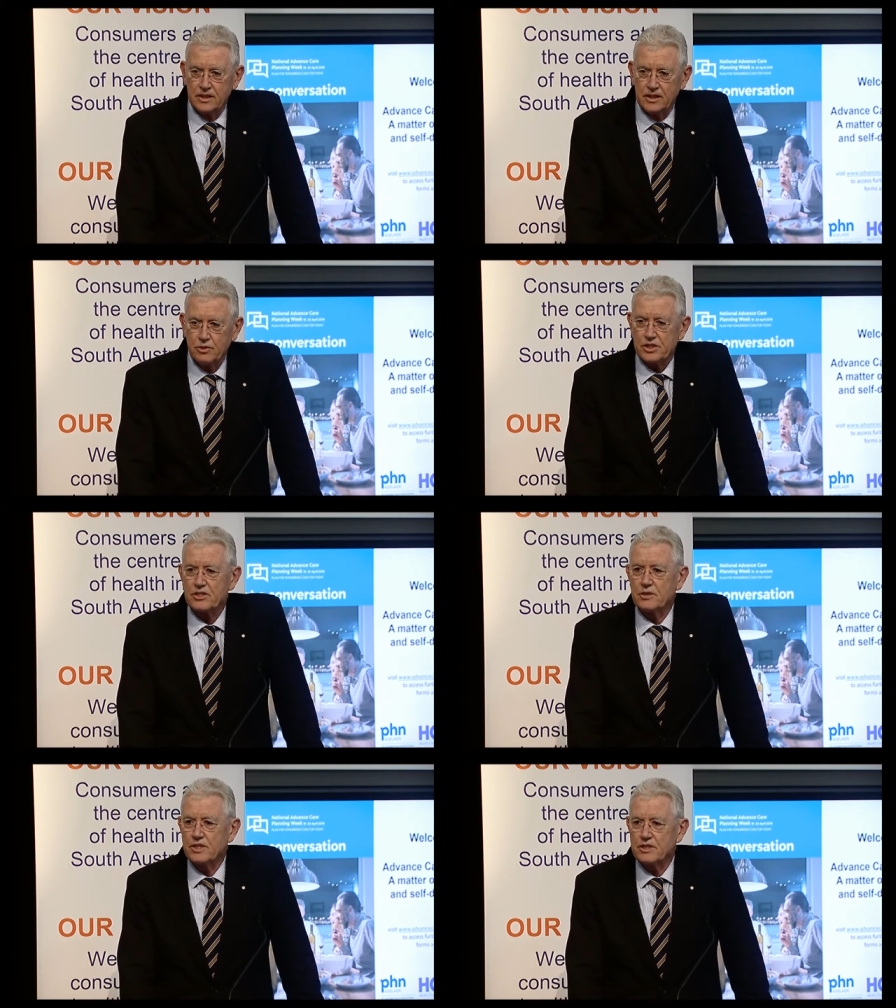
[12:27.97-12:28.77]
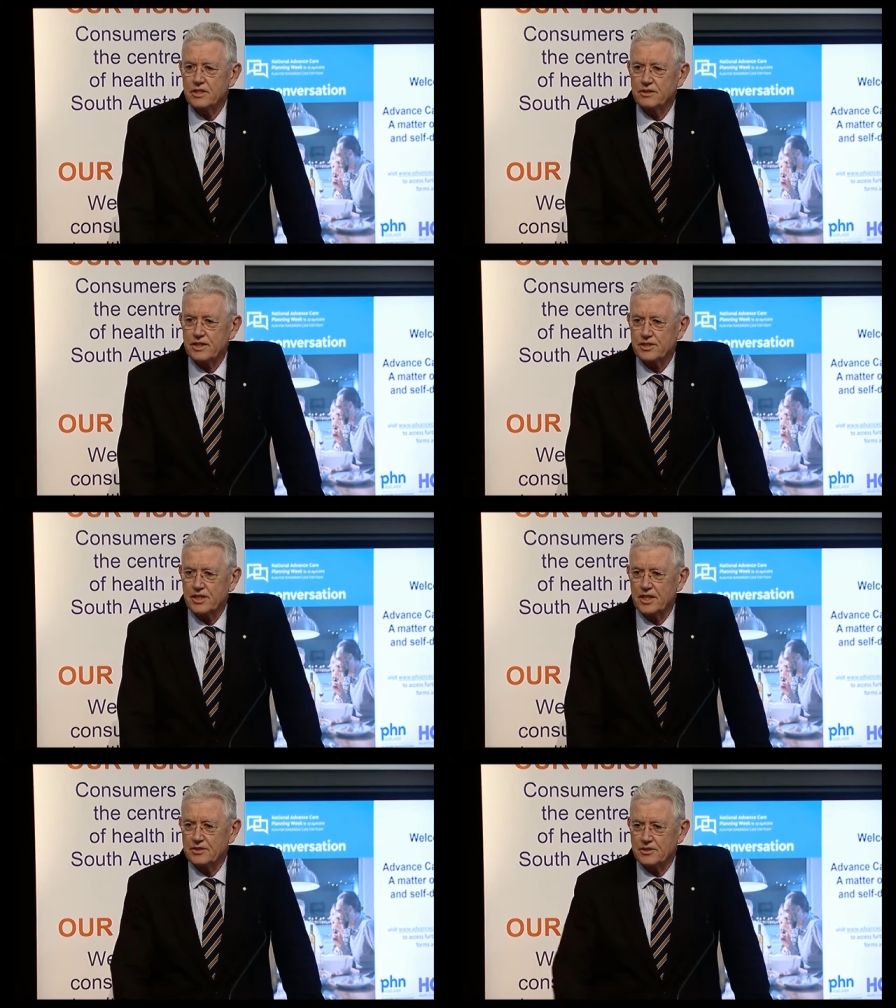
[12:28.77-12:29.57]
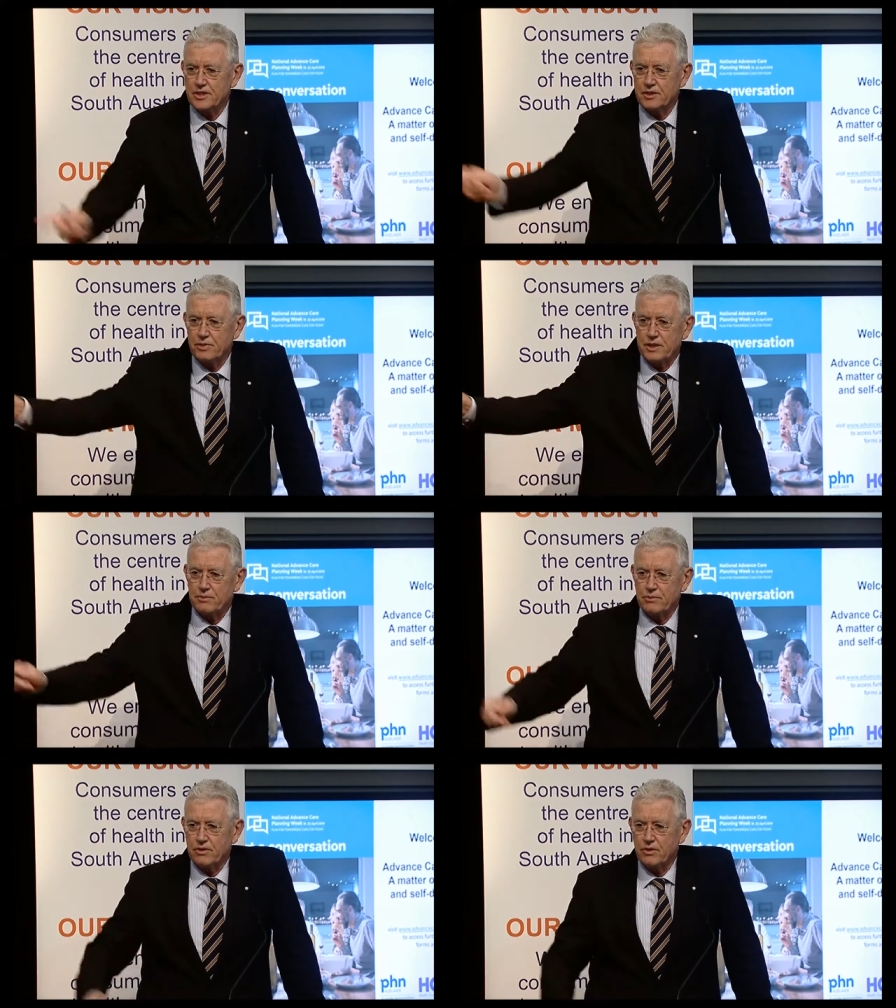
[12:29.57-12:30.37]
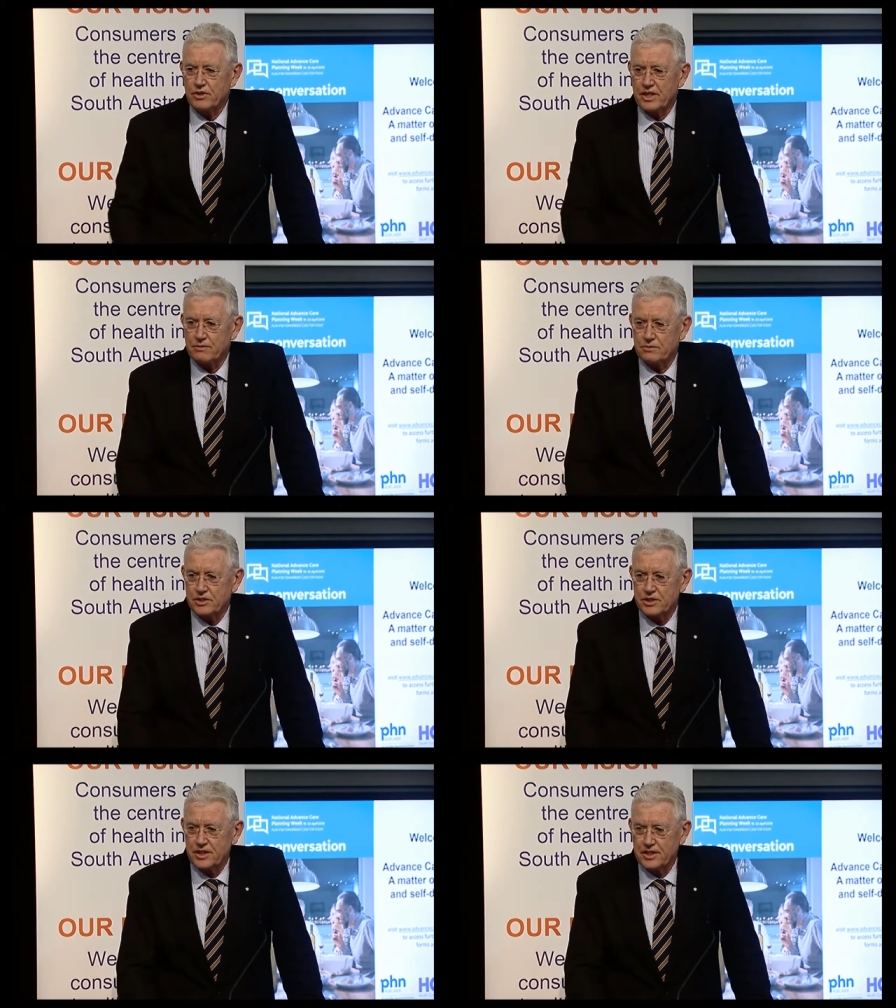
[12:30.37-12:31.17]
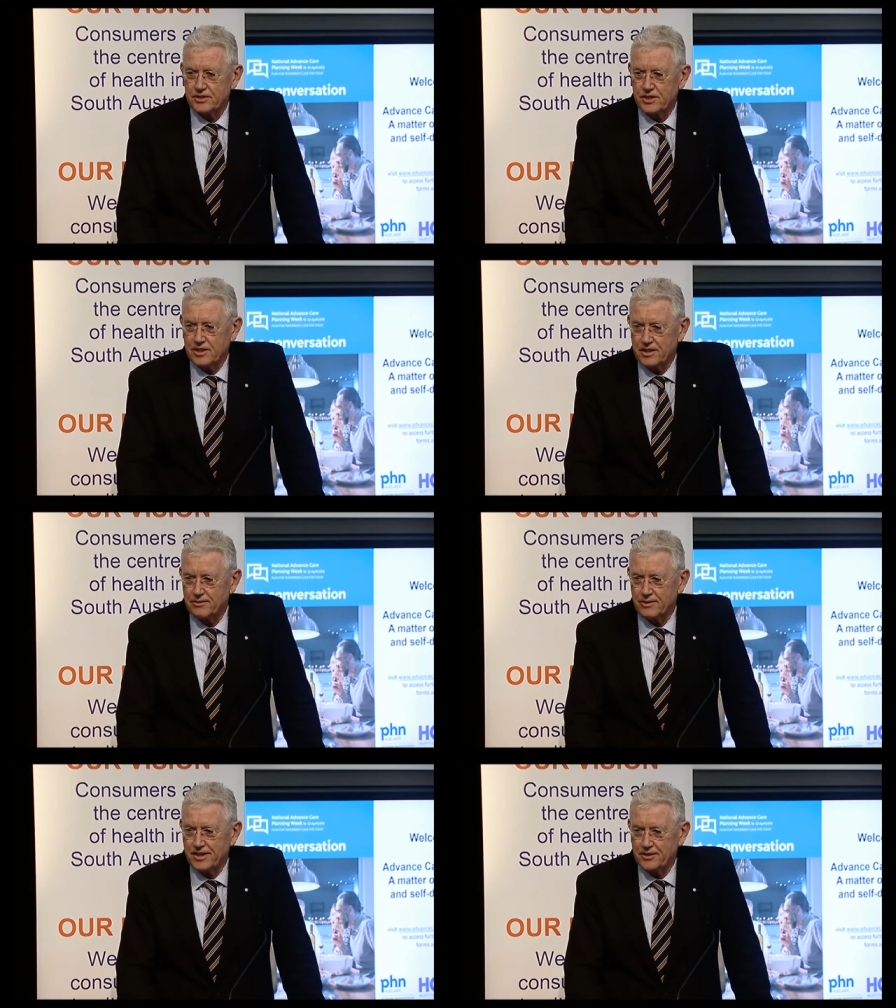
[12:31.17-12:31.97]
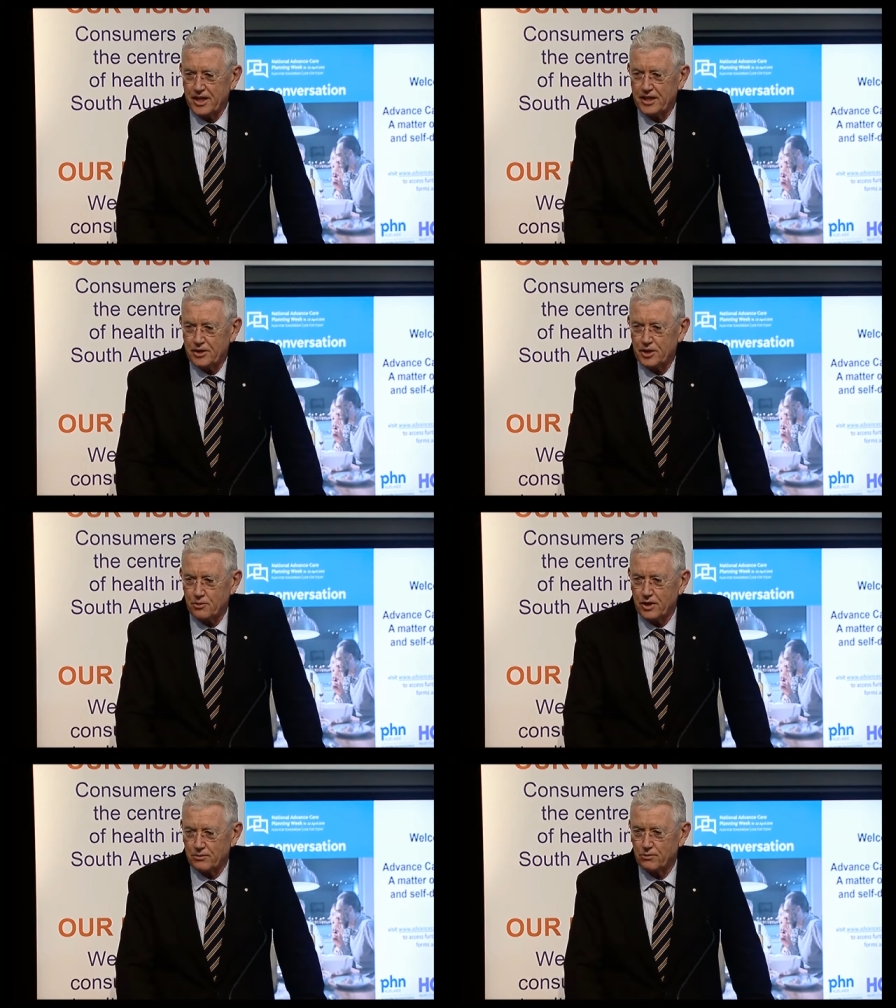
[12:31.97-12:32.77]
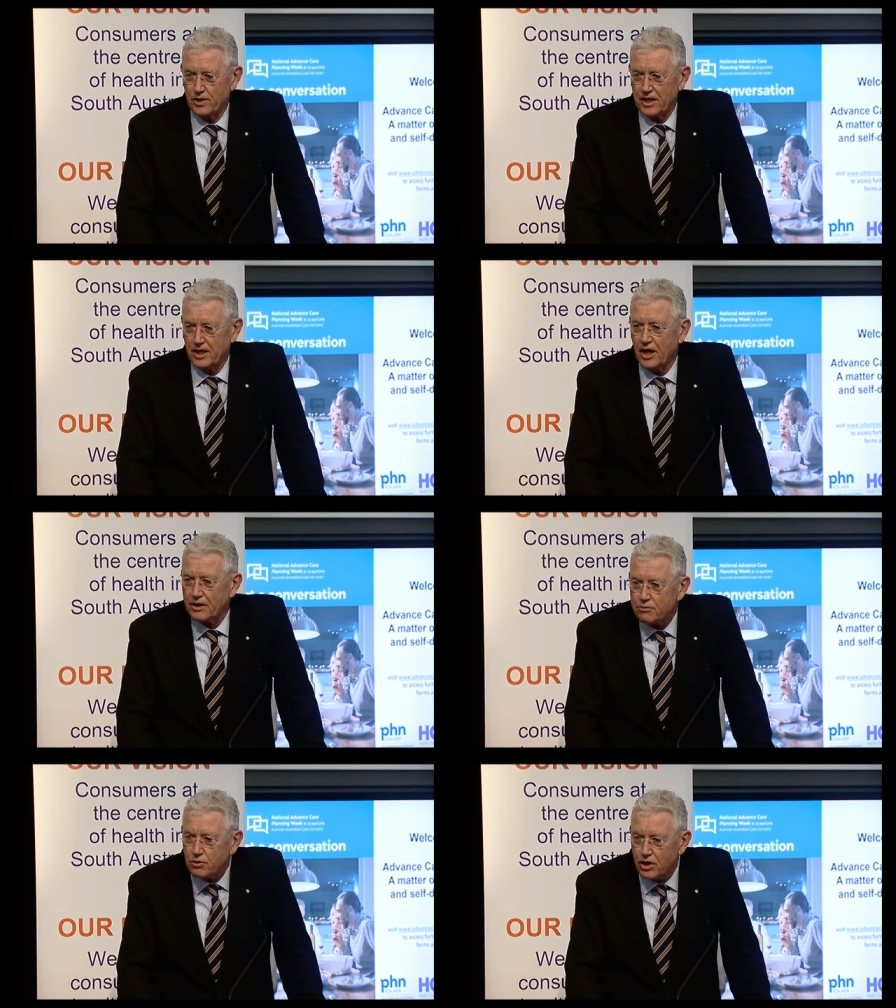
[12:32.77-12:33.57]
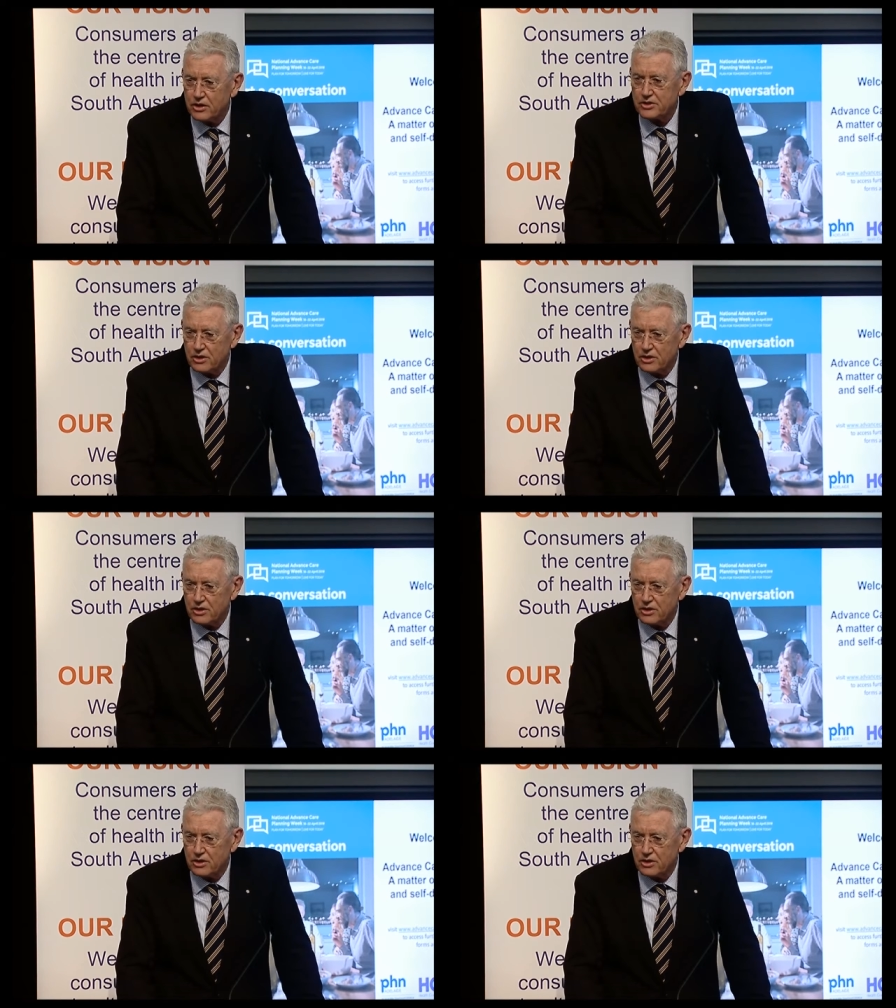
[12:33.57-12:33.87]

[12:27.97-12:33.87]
Watched too many TV shows and seen people hooked up to machines. You know, he, he, he knew what, what life was.